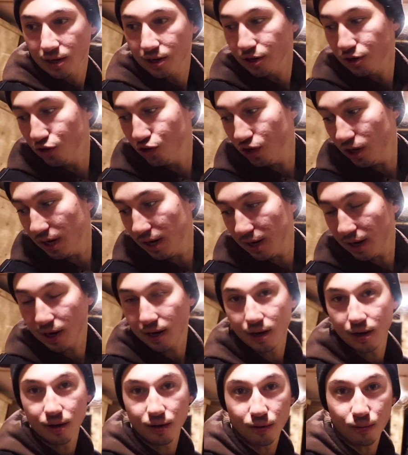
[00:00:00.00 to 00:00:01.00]
Jig,
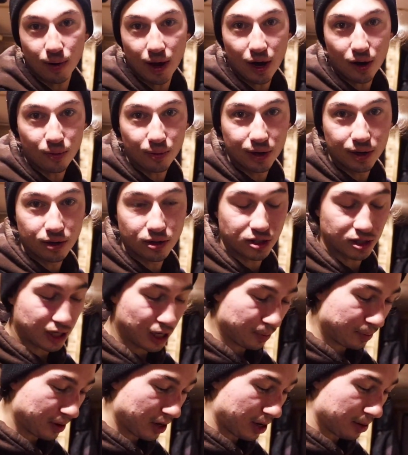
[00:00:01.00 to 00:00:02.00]
rattle reels,
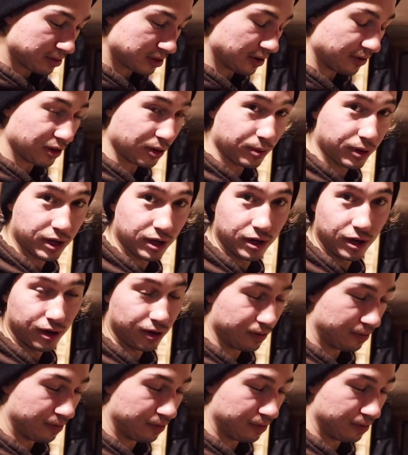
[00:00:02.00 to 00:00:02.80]
tip-ups, everything we can do.